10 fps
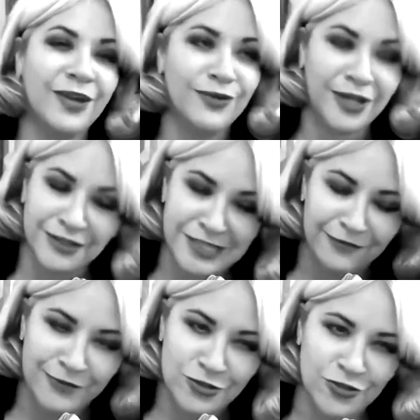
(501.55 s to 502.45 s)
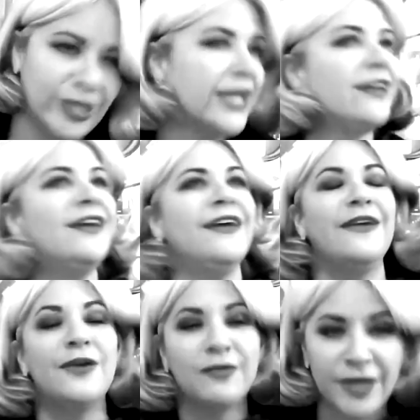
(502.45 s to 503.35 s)
go down a different street,
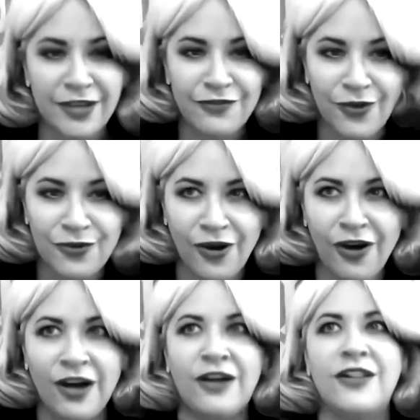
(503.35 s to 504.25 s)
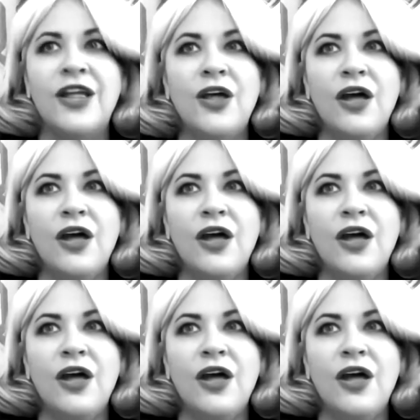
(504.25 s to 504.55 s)
make a phone call,